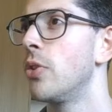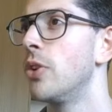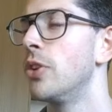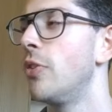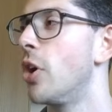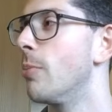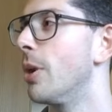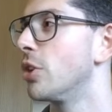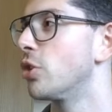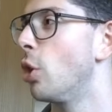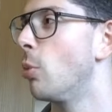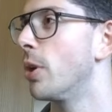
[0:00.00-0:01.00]
very much
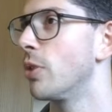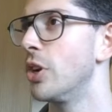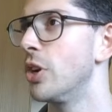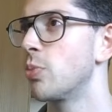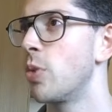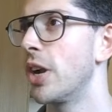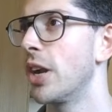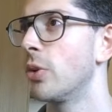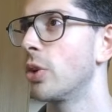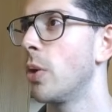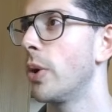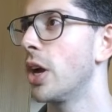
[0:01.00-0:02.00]
an opening range breakout
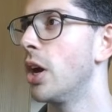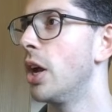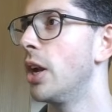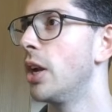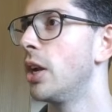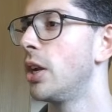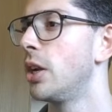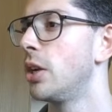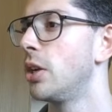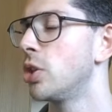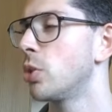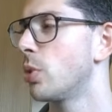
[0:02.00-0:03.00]
going on.
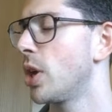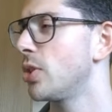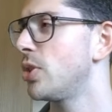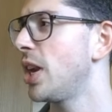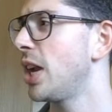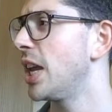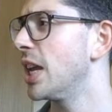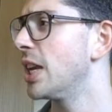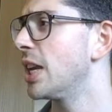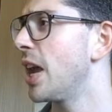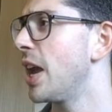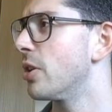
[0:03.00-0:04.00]
So we're not seeing any
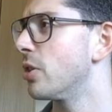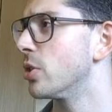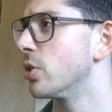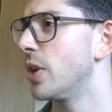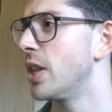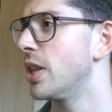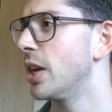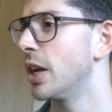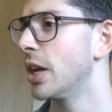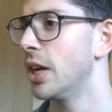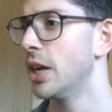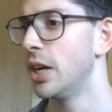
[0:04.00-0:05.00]
indicators or
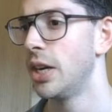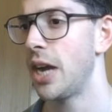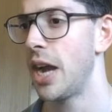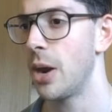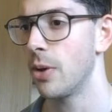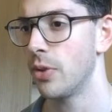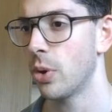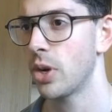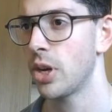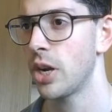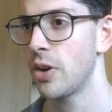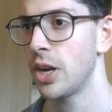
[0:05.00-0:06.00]
anything out of the
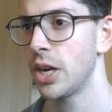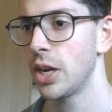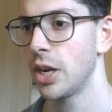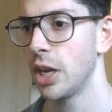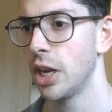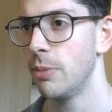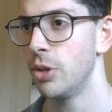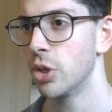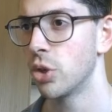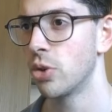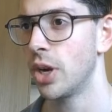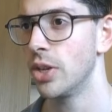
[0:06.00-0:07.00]
ordinary. Let me just
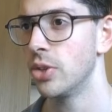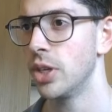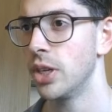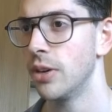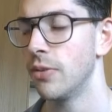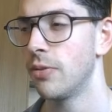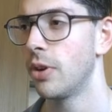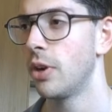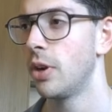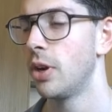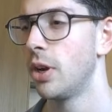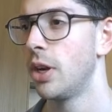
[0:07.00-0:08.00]
try and see if
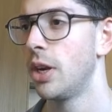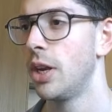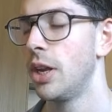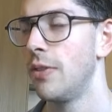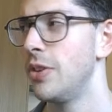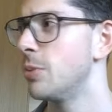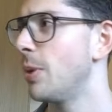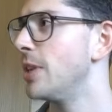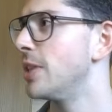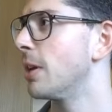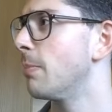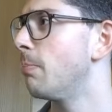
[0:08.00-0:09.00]
he's
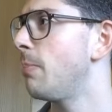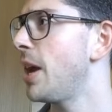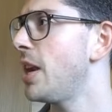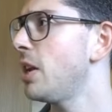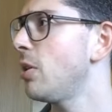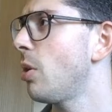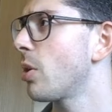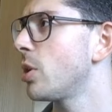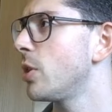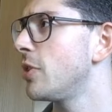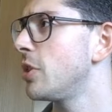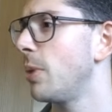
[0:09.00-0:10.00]
placing pending order
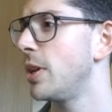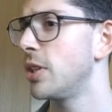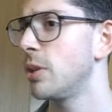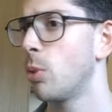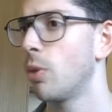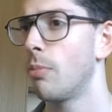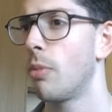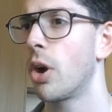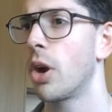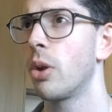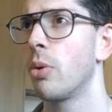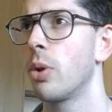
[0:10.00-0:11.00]
or if he's placing more of a
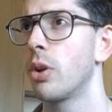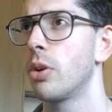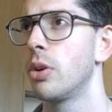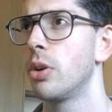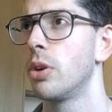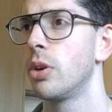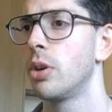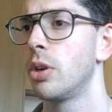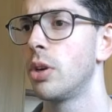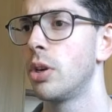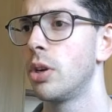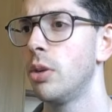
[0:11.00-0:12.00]
market order.
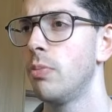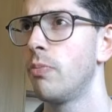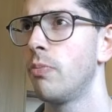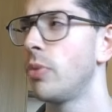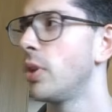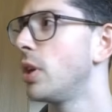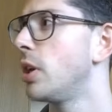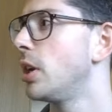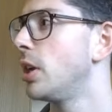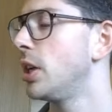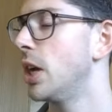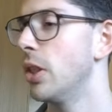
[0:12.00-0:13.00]
Oh,
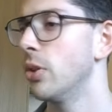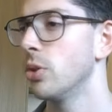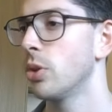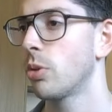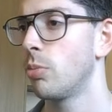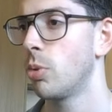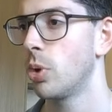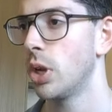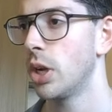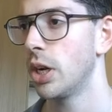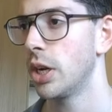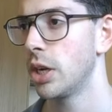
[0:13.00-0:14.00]
yeah, those look more
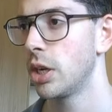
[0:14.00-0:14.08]
like